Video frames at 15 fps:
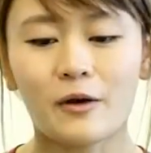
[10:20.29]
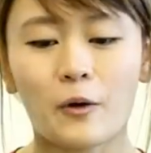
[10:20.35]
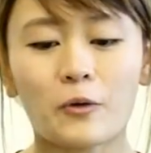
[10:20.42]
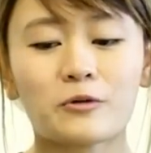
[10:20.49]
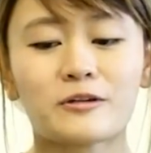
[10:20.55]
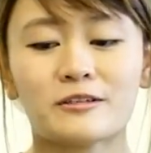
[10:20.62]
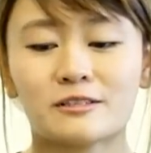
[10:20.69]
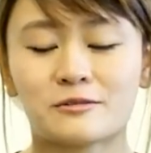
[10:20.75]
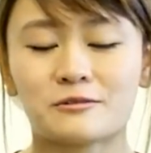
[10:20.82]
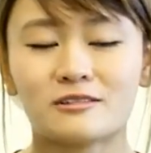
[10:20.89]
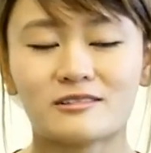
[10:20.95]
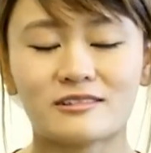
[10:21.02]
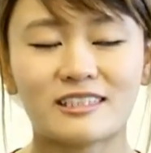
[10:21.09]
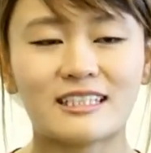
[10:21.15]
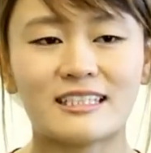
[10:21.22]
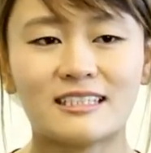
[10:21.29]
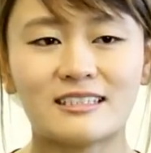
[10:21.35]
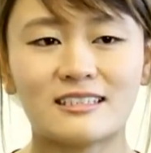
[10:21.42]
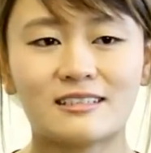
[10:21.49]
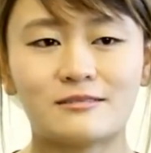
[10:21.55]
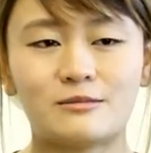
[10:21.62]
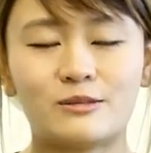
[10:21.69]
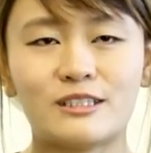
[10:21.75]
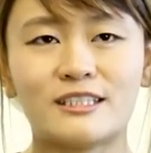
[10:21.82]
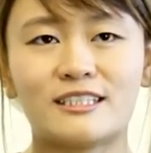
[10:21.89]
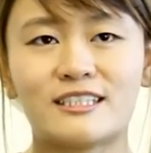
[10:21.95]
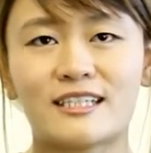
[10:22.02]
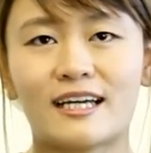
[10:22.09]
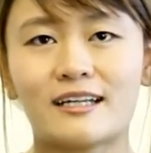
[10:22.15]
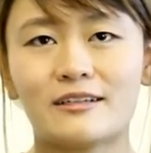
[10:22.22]
The owners would really
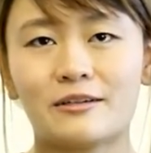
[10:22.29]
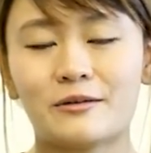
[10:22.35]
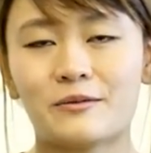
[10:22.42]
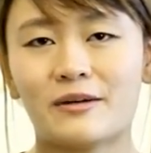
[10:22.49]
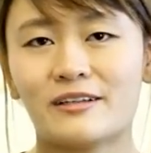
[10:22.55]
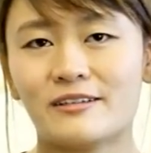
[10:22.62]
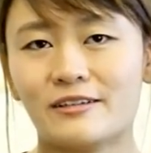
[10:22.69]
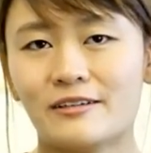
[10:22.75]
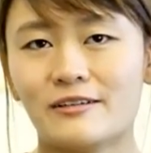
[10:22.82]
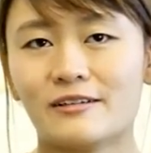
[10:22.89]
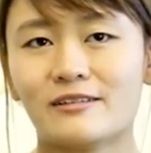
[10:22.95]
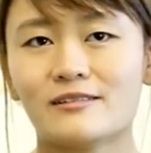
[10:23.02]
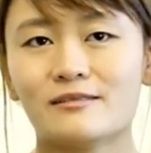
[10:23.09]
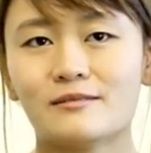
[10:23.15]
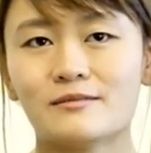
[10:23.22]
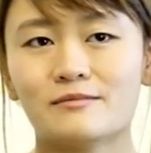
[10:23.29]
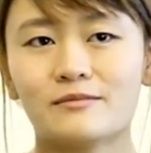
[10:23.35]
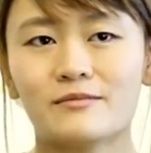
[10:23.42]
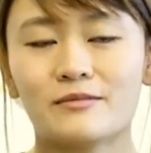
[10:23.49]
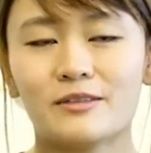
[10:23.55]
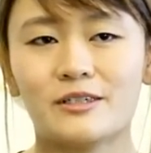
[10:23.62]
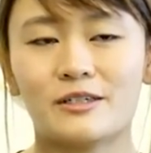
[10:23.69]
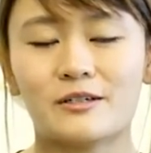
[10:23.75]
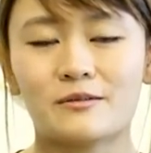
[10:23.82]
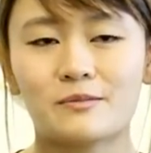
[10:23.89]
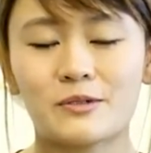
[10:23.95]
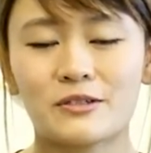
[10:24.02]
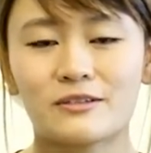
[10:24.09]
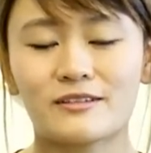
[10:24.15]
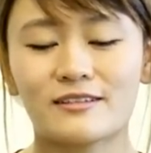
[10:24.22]
appreciate you when you, you know,
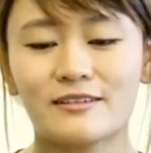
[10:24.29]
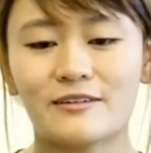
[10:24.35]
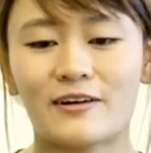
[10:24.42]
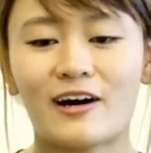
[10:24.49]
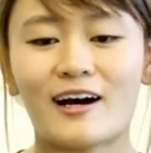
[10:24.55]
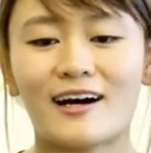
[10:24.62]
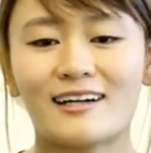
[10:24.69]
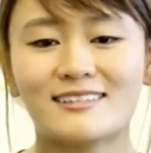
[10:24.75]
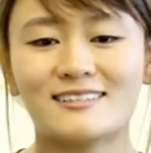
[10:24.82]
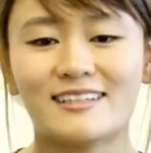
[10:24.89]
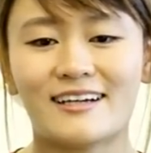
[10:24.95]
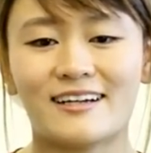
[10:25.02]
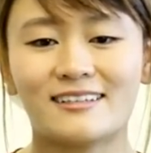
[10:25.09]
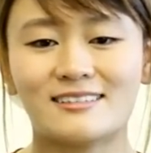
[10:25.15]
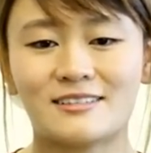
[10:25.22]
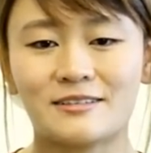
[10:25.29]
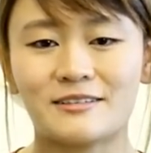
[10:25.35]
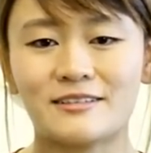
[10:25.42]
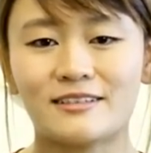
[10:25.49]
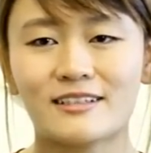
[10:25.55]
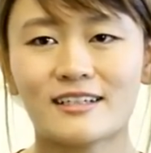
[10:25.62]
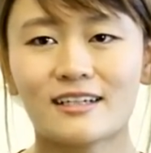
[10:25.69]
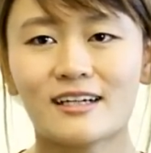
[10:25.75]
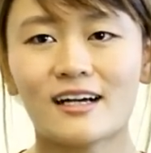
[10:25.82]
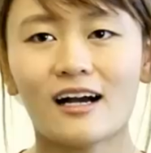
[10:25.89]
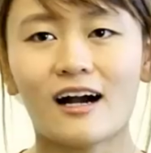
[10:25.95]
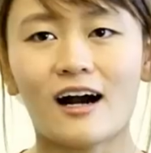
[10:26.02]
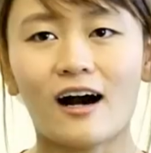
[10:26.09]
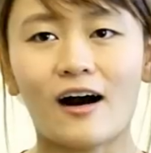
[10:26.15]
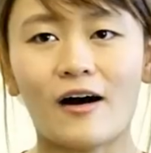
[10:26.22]
put your heart there to
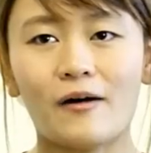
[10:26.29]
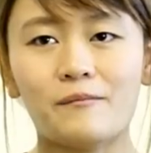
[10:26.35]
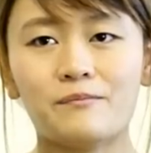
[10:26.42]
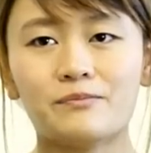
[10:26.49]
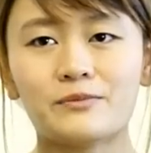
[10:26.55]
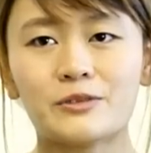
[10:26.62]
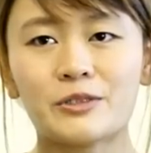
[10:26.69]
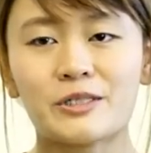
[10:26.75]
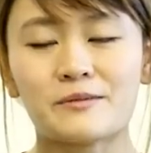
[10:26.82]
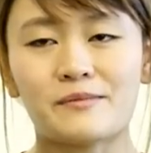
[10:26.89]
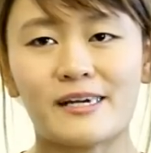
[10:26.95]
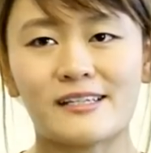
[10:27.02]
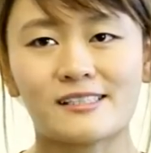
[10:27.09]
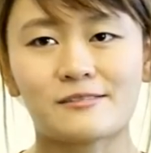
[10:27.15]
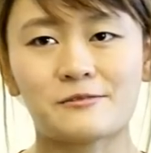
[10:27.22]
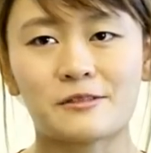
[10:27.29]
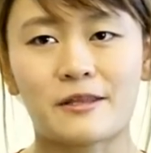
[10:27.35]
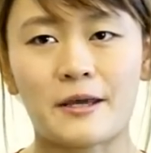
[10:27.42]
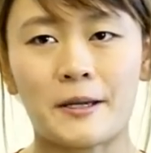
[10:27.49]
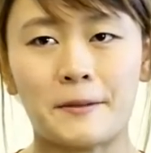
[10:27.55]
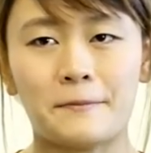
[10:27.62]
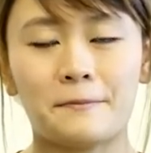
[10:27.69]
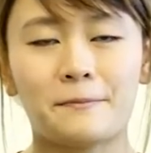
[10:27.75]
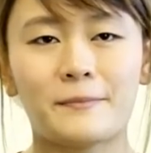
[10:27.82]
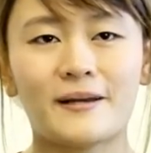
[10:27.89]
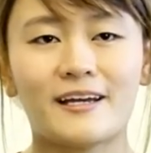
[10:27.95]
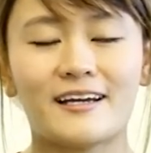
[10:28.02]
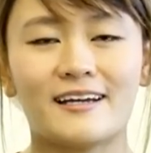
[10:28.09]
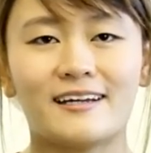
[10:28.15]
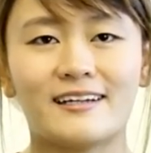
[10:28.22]
do the best for them,
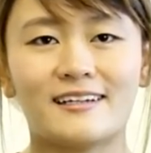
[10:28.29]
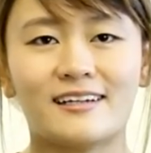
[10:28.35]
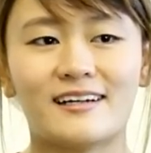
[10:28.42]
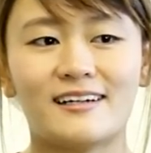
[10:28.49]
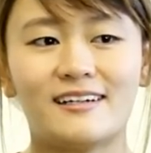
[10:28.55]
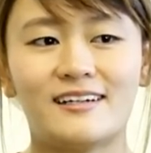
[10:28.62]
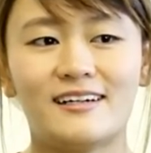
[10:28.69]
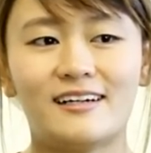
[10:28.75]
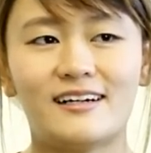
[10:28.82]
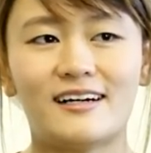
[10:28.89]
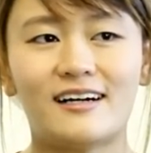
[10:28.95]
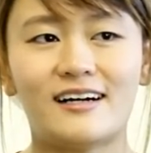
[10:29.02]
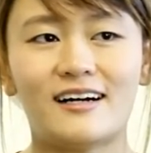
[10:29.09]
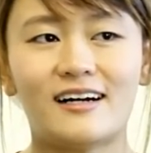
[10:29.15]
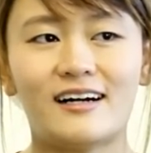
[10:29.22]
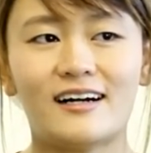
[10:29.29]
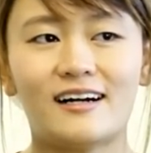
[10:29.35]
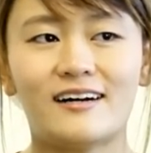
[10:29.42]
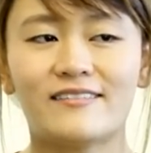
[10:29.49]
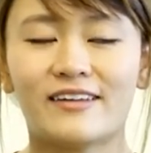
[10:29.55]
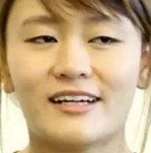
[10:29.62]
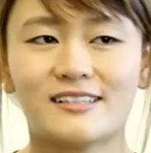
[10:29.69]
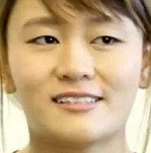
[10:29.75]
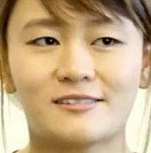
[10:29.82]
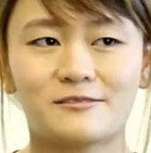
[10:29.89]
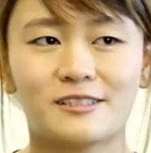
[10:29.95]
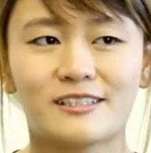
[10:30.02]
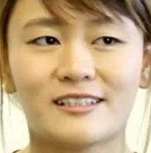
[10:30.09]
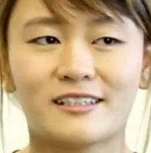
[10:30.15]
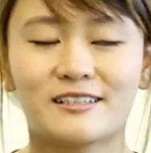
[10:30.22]
and that's
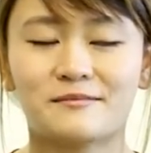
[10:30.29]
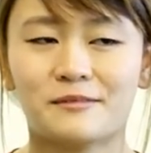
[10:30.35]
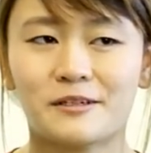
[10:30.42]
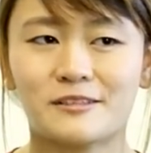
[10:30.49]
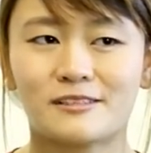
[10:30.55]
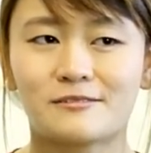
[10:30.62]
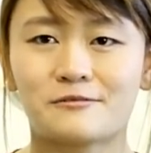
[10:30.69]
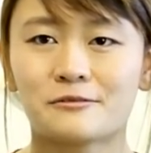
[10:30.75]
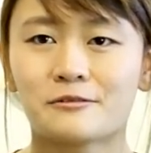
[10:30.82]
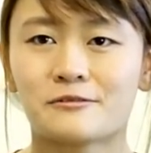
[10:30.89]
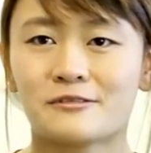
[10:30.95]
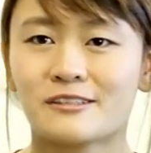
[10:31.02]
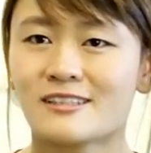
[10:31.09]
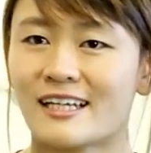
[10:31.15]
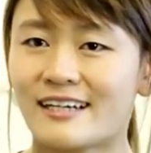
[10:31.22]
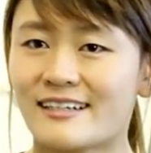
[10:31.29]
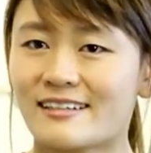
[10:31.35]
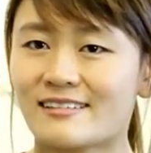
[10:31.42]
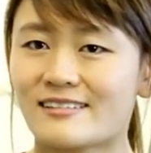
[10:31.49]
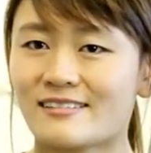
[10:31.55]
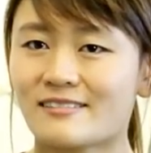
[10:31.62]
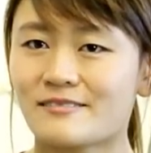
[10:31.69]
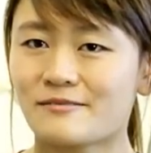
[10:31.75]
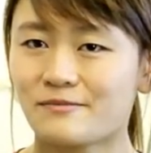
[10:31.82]
really the most fulfilling